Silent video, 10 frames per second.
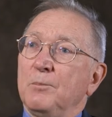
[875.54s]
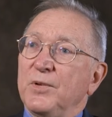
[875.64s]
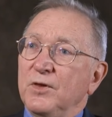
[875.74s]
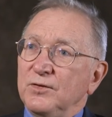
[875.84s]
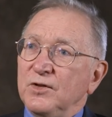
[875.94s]

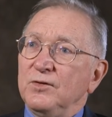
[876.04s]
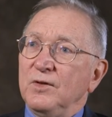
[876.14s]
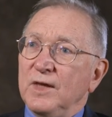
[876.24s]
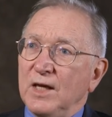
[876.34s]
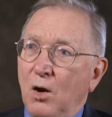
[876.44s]
But this
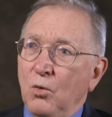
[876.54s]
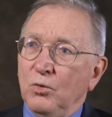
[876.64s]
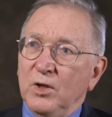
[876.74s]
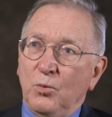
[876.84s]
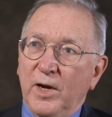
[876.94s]
isn't the
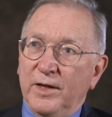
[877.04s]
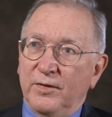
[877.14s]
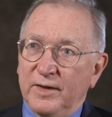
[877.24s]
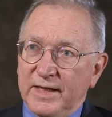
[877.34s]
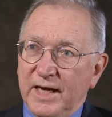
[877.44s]
only way
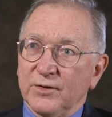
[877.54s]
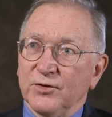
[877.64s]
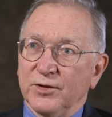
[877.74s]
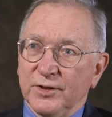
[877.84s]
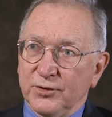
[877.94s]
that
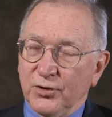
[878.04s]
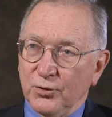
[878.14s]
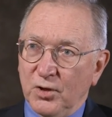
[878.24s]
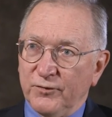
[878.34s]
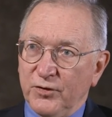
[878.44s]
cancer can
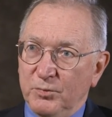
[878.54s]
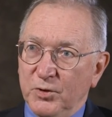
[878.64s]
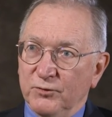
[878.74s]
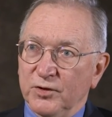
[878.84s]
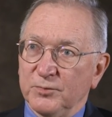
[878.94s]
turn off the
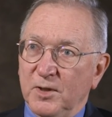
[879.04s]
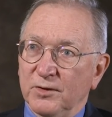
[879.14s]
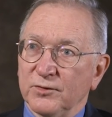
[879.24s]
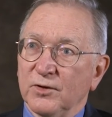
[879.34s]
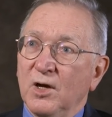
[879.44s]
immune
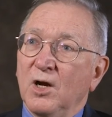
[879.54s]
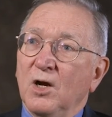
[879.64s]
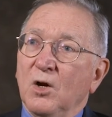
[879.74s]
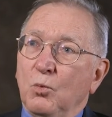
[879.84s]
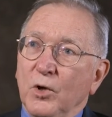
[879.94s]
response.
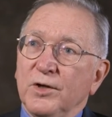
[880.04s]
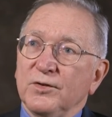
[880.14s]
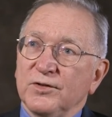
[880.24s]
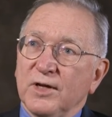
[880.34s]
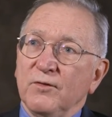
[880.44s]
We're
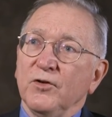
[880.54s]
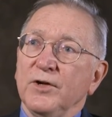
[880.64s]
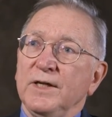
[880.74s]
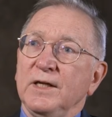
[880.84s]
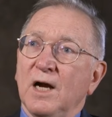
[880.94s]

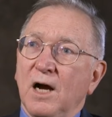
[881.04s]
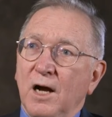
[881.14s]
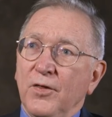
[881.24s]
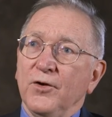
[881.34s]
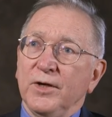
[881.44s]
discovering
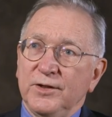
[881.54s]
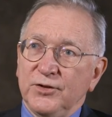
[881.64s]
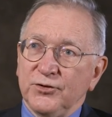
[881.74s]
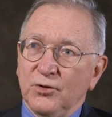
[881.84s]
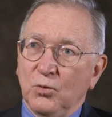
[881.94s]
other
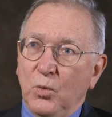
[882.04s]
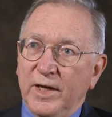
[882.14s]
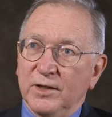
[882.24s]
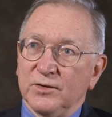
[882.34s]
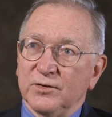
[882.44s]
additional
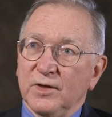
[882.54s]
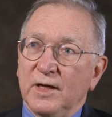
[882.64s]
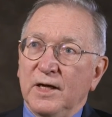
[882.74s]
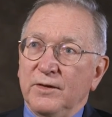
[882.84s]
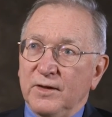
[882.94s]
ways
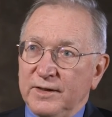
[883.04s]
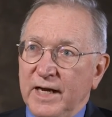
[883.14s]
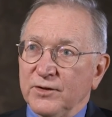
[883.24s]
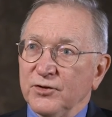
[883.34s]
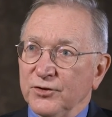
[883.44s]
that
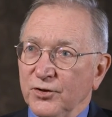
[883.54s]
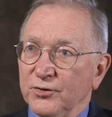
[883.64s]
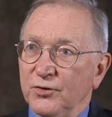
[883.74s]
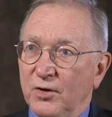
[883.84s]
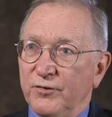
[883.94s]
cancer
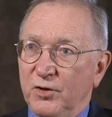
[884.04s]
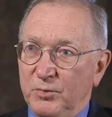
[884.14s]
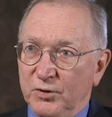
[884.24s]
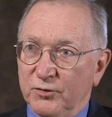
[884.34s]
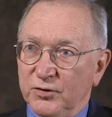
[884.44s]
turns off the
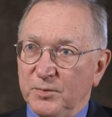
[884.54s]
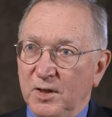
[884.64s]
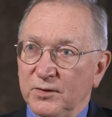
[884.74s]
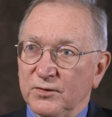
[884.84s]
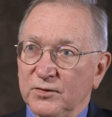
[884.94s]
immune
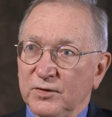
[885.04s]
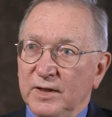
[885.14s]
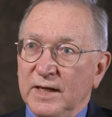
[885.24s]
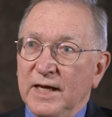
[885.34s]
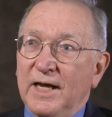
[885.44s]
response.
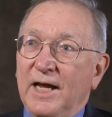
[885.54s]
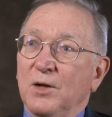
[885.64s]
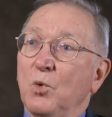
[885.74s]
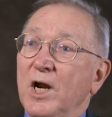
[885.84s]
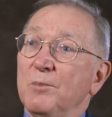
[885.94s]

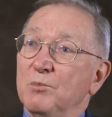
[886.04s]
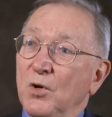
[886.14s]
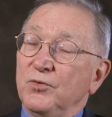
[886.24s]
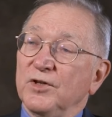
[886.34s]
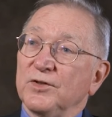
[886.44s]
And what I'm
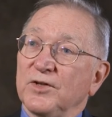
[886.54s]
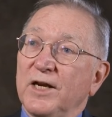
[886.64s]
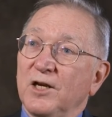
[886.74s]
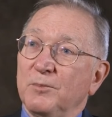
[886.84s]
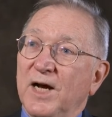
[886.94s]
most
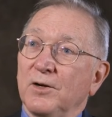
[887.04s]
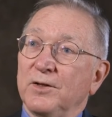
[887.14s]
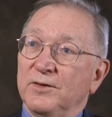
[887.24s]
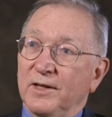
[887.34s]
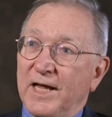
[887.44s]
excited about
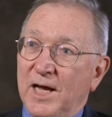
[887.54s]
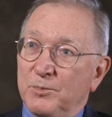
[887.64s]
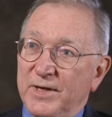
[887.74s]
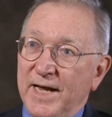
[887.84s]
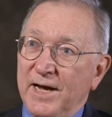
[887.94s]
in the
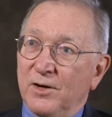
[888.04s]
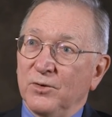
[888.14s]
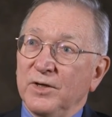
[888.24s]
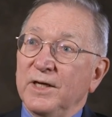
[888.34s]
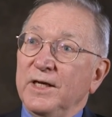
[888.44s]
lab
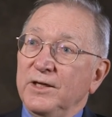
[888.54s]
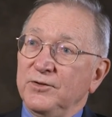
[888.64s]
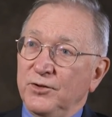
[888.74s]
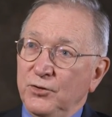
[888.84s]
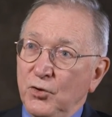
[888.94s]
now
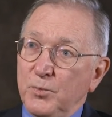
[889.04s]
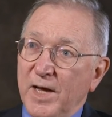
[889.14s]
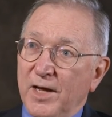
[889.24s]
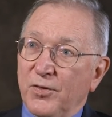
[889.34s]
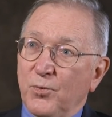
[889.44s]
is a new
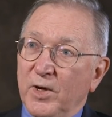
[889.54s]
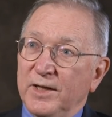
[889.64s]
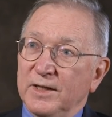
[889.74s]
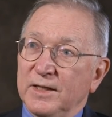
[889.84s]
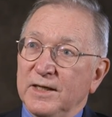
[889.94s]
pathway.